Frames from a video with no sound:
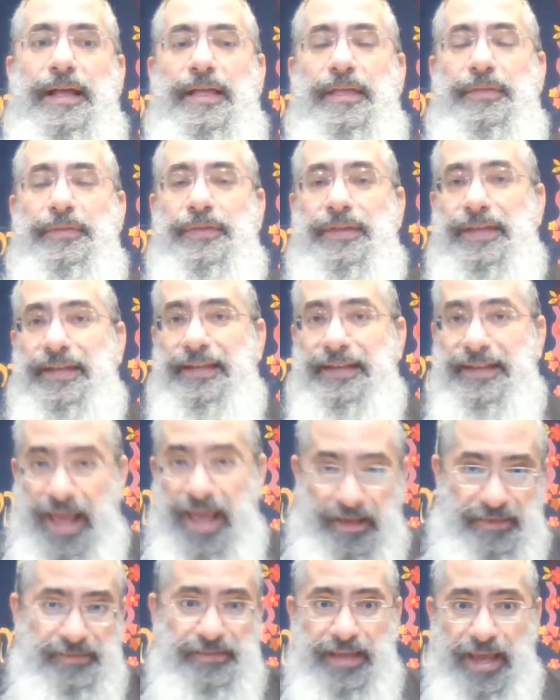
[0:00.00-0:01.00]
The
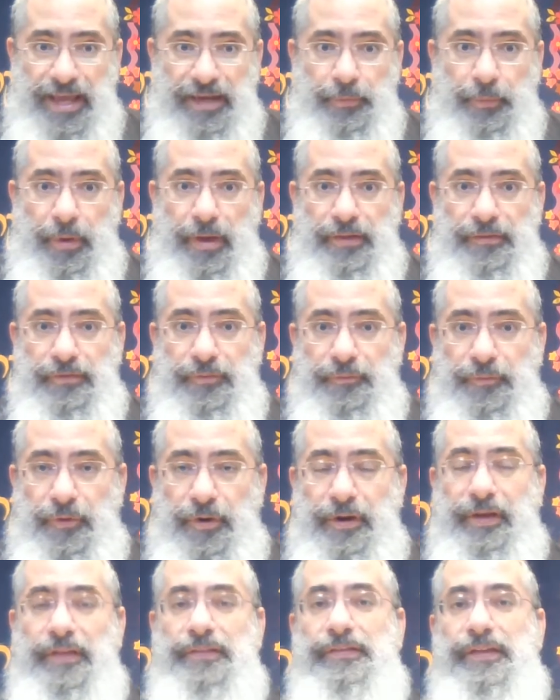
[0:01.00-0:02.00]
next gate was
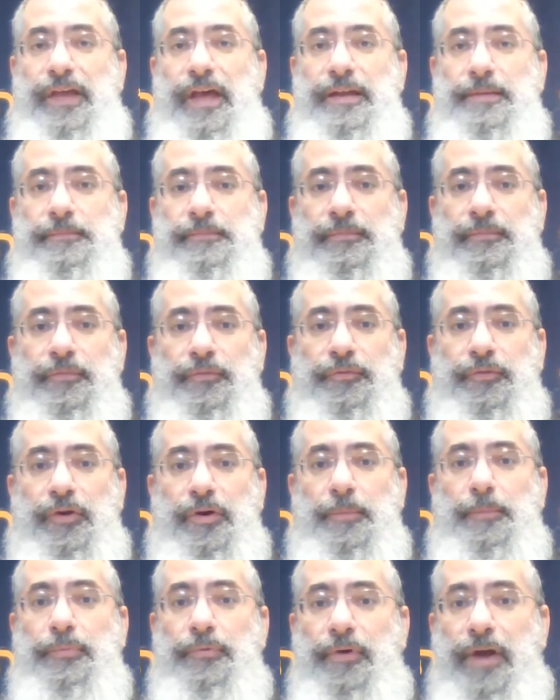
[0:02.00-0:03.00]
for chasanim,
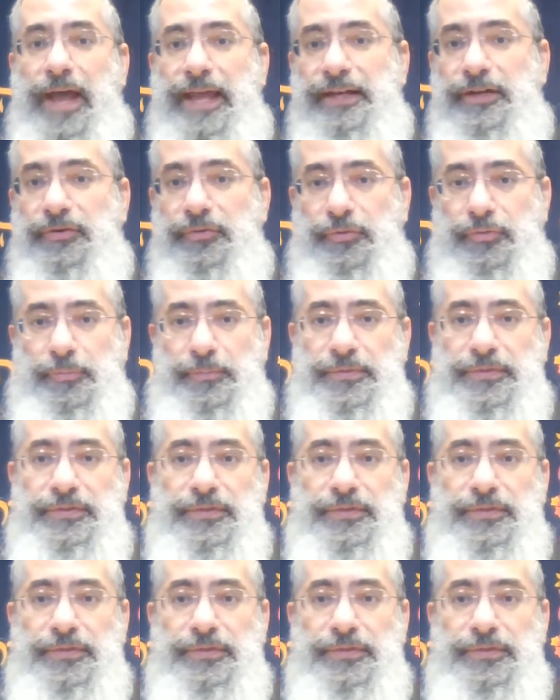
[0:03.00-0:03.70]
for bridegrooms.